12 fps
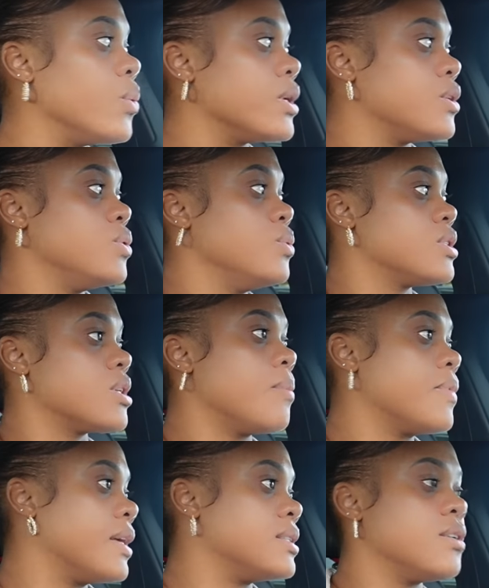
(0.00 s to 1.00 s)
you want to do
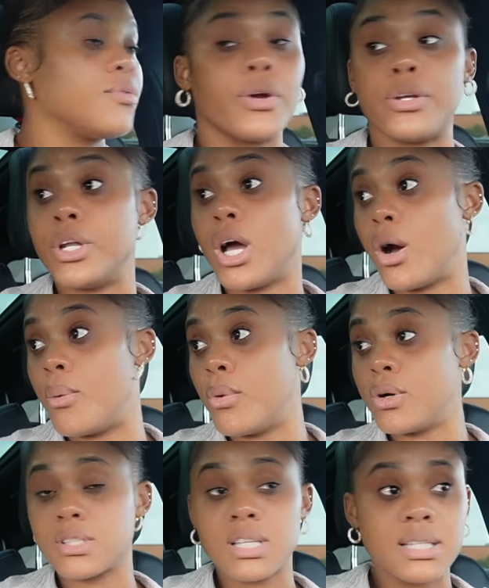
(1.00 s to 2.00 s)
something different now
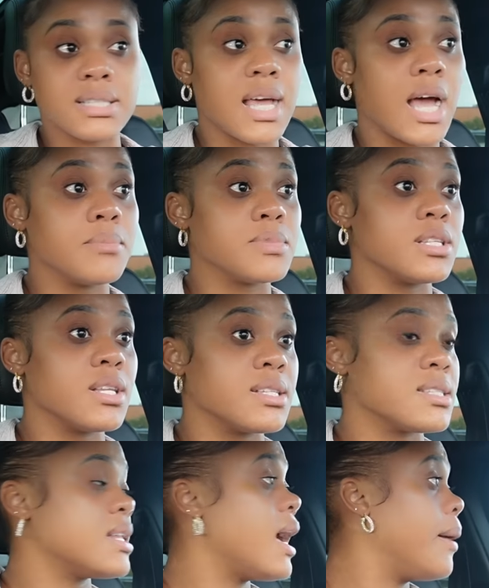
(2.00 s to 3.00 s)
most of the times it
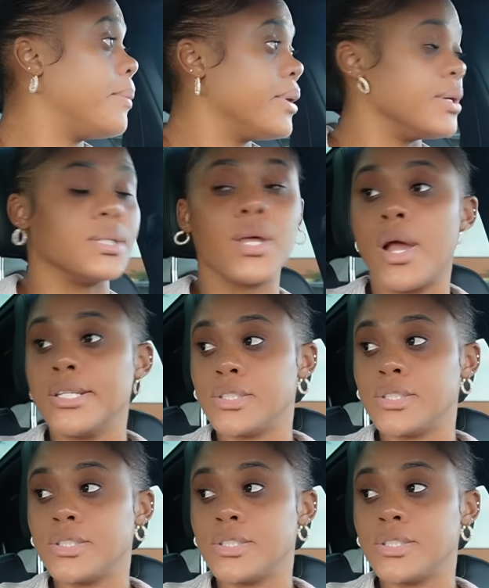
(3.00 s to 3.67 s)
doesn't happen